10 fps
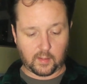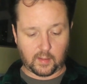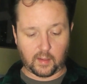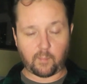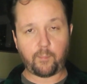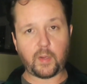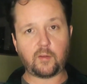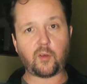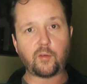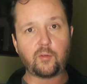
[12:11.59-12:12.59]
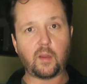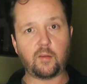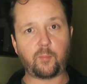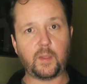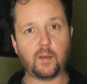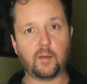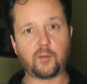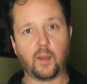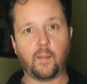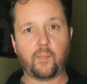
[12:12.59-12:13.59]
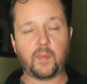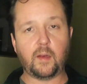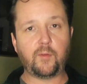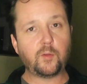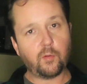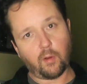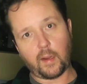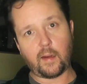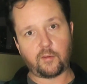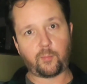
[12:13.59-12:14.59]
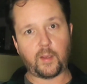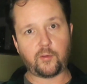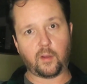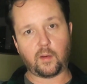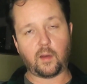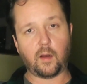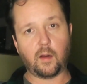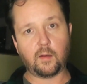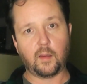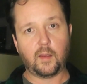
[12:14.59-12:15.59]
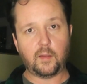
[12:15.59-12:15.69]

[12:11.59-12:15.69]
But it's also nice because then if you do run out of space on a card,